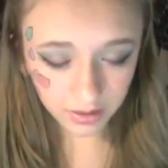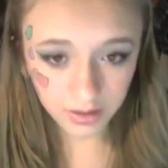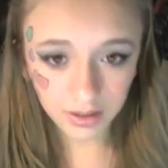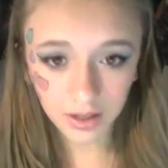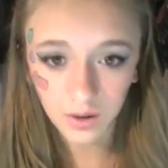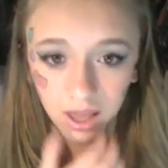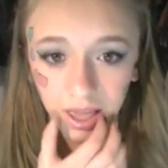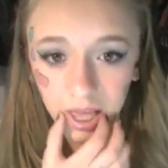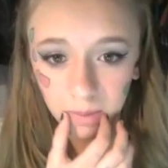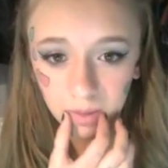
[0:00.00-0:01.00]
you know, I
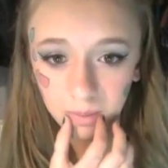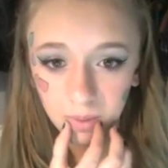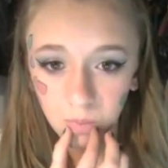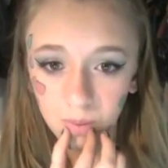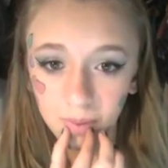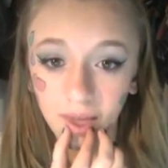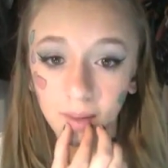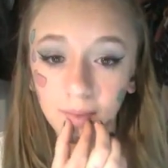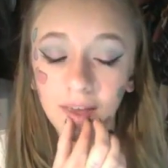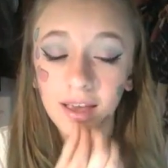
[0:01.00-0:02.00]
am on my
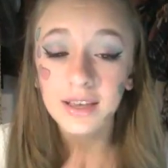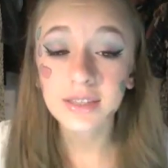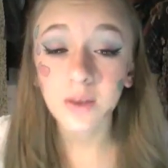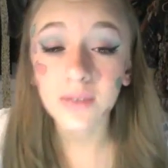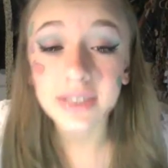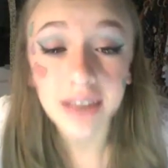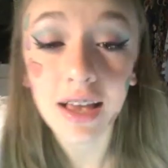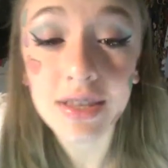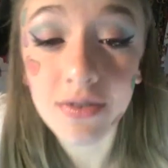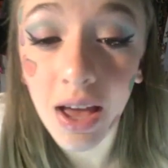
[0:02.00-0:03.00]
webcam, so it's not
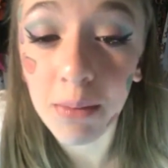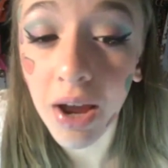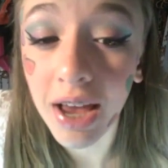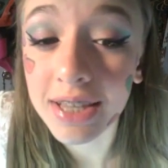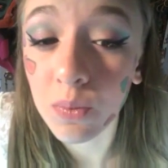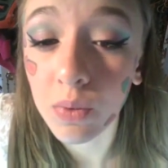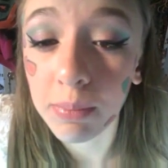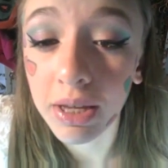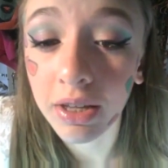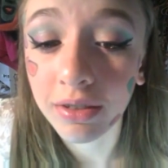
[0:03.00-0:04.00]
as vibrant as it would
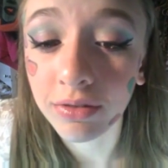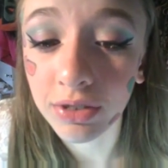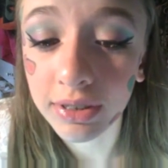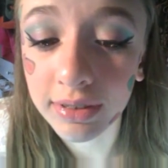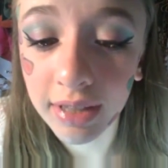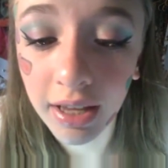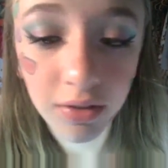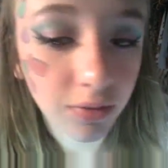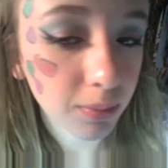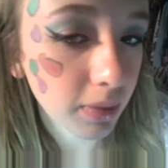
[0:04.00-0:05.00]
be in real
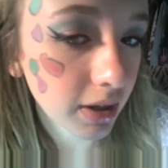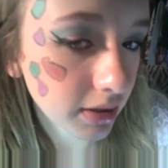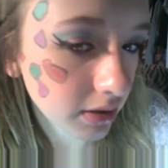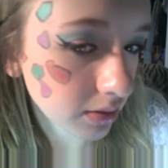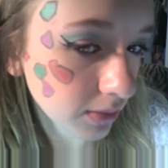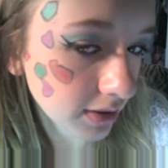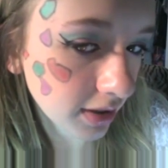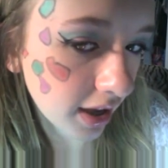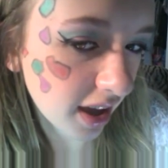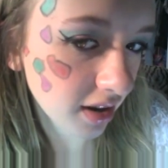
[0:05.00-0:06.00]
life. But once
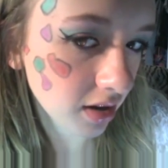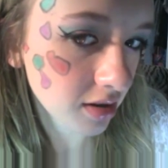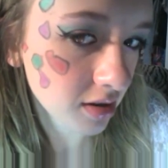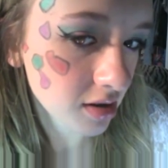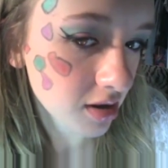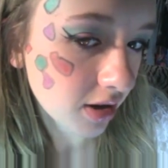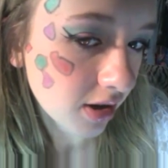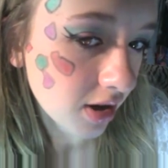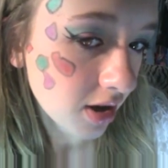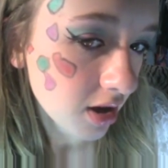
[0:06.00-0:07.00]
again,
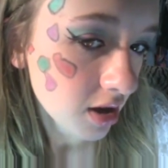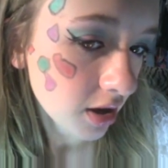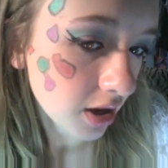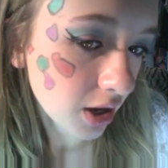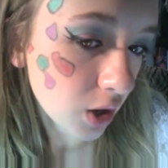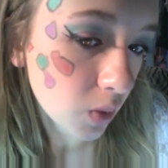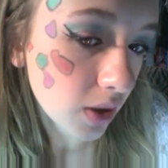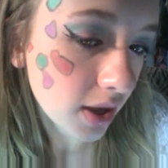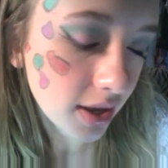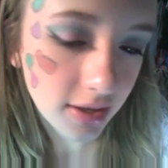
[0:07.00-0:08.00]
you know,
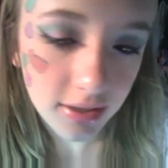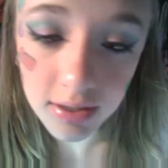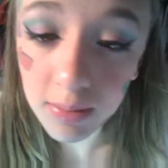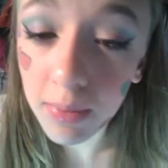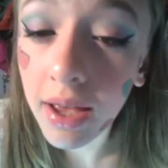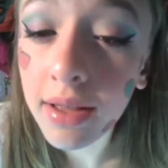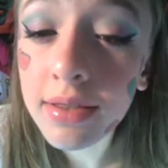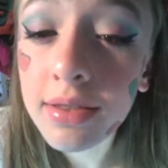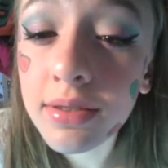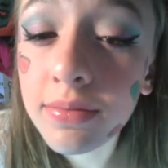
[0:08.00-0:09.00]

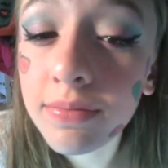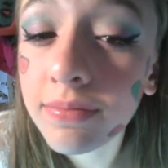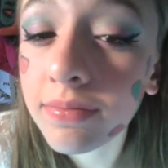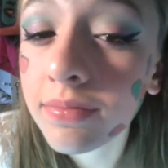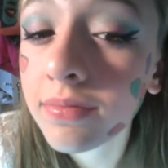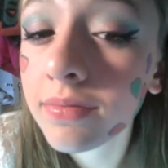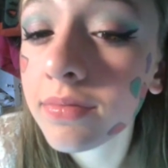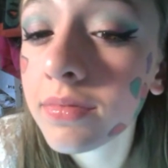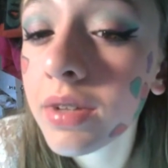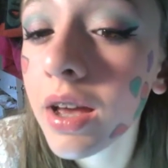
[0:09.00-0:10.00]
spots and
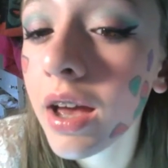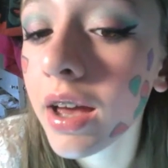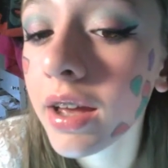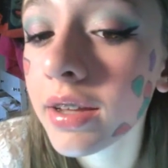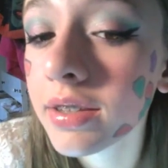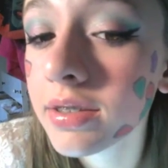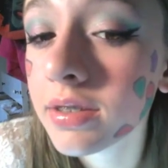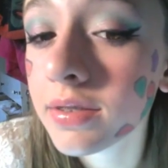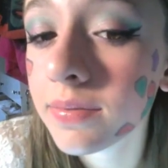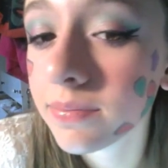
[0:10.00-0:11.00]

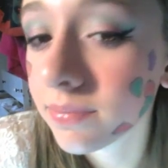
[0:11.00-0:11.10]
eyes,